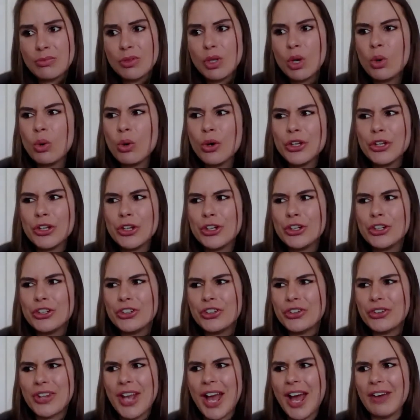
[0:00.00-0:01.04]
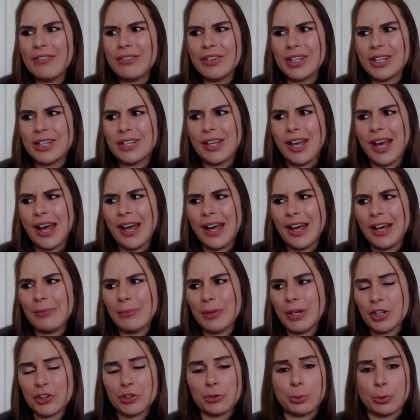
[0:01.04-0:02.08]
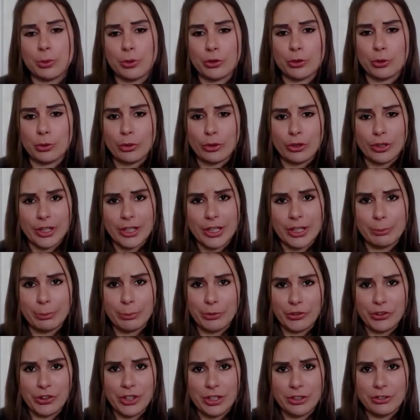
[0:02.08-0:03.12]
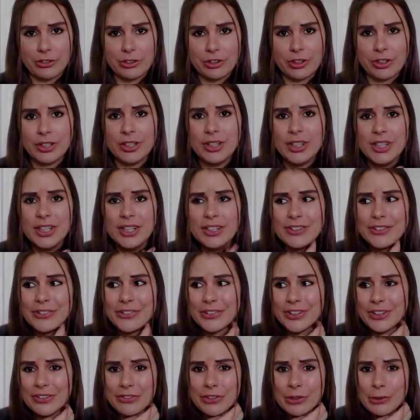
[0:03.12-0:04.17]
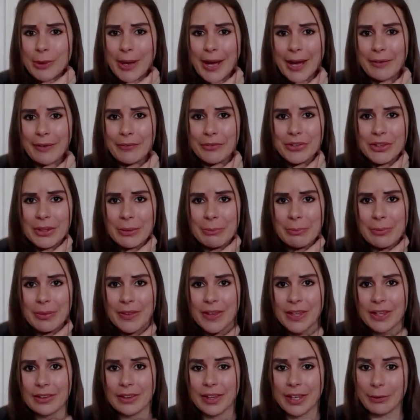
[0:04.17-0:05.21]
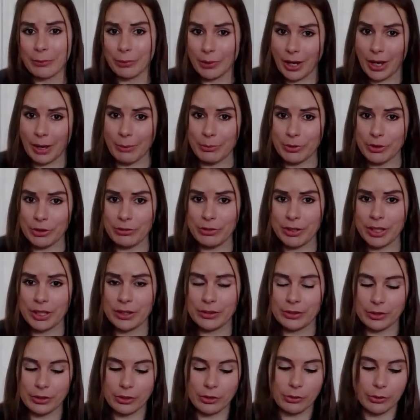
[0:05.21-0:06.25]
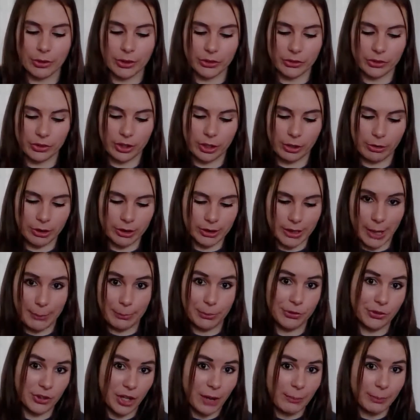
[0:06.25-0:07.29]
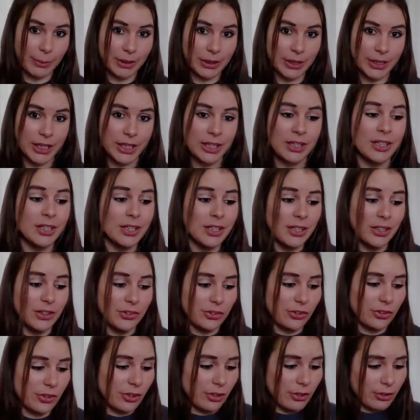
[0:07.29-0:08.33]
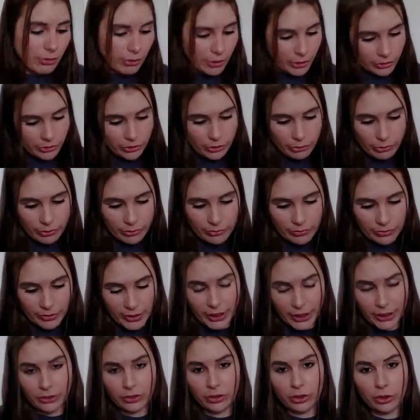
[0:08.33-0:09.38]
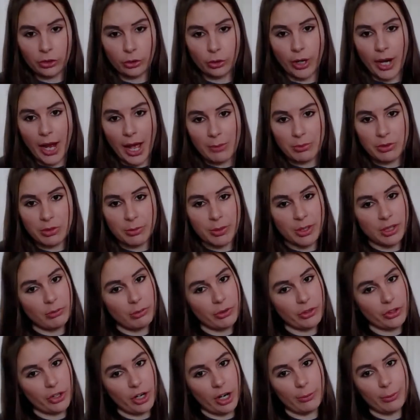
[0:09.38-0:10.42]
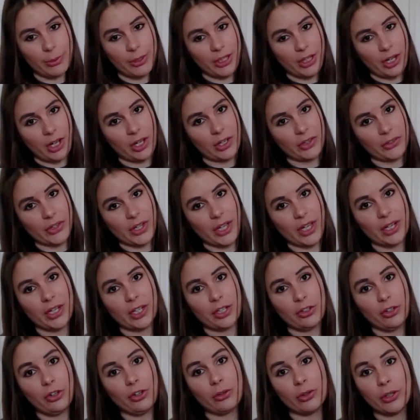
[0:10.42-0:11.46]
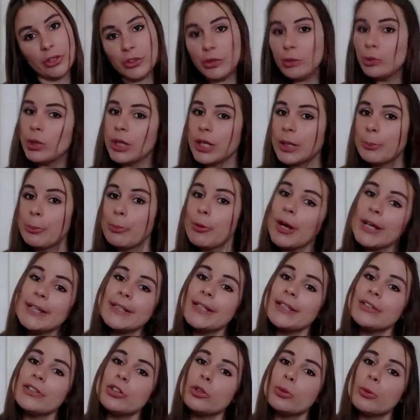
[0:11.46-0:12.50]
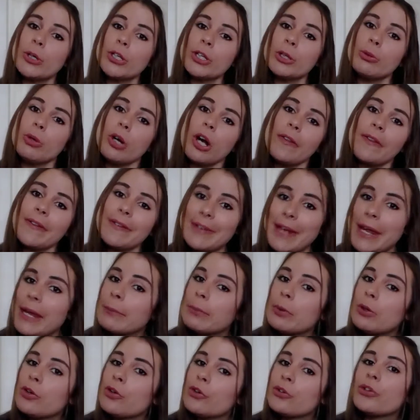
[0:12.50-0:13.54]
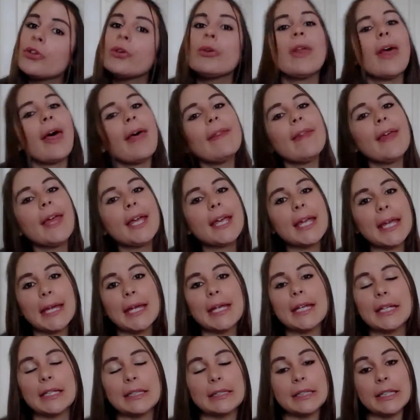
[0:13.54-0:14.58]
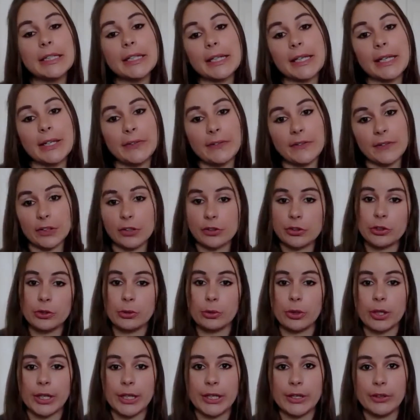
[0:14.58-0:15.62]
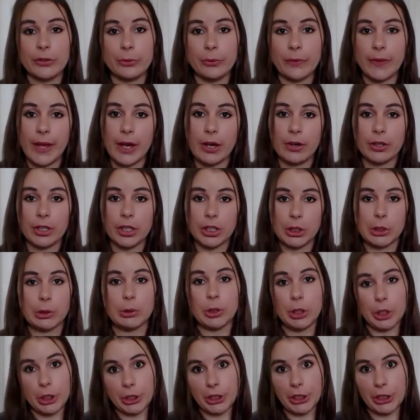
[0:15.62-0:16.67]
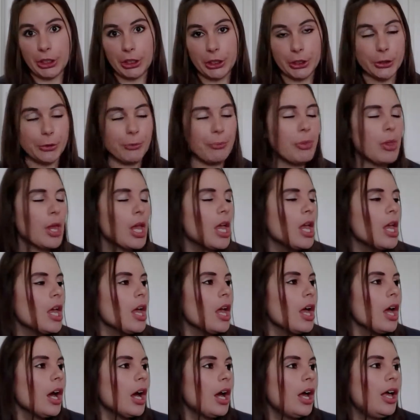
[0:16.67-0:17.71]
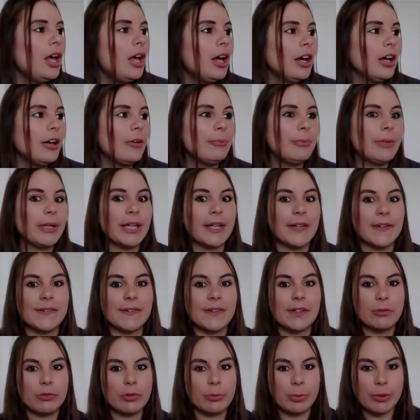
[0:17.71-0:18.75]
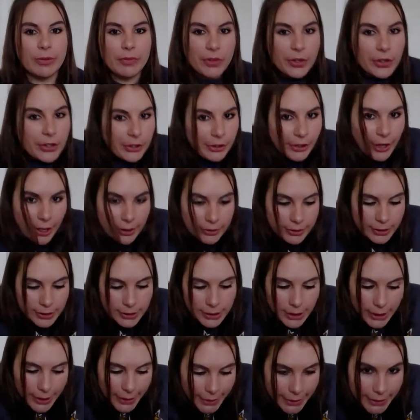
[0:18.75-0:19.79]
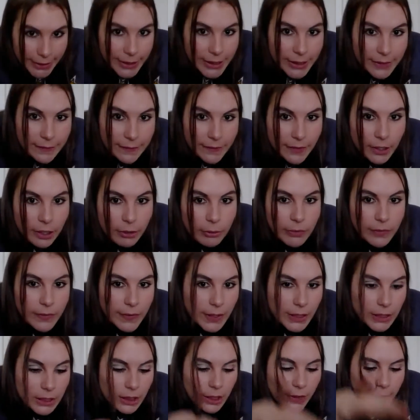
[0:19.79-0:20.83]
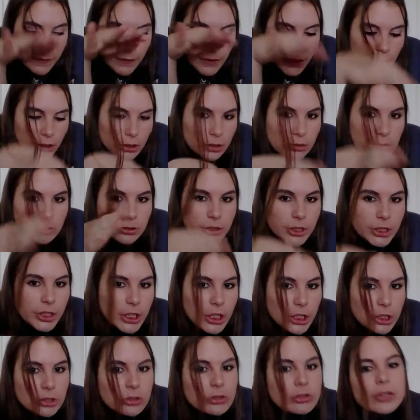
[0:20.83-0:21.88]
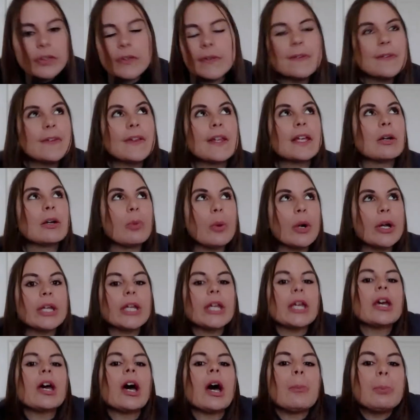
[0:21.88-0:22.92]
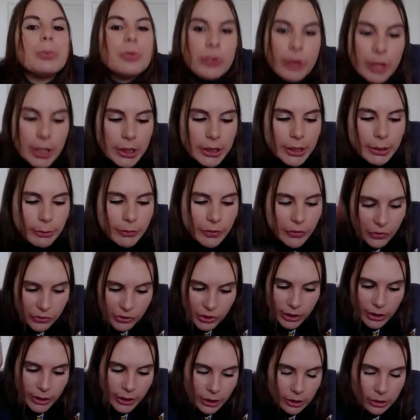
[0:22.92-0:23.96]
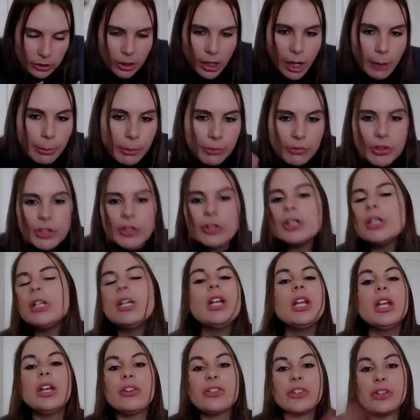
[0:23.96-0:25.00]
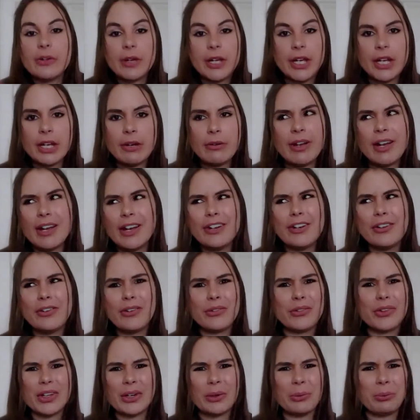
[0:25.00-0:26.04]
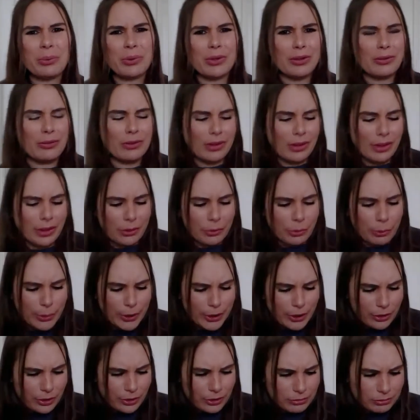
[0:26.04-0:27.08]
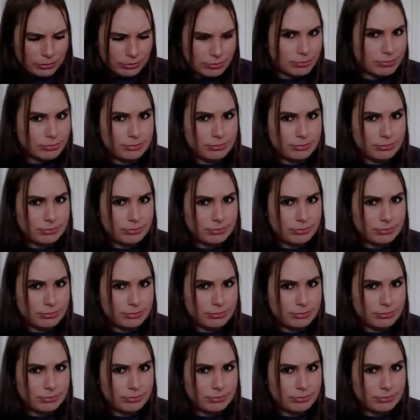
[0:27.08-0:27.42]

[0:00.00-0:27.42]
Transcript: or you're just having an exploratory procedure to see if you have something like what I'm doing, they're going to go in laparoscopically. So they're going to inflate your abdomen with carbon dioxide, and you're going to look pregnant while you are on the table so that they can look and see all your organs without, hurting you. Because it would be very crowded to like get in there with like nothing, it's like working up directly with the ceiling on top of you. So anyway, I know it's like a really, really like weird,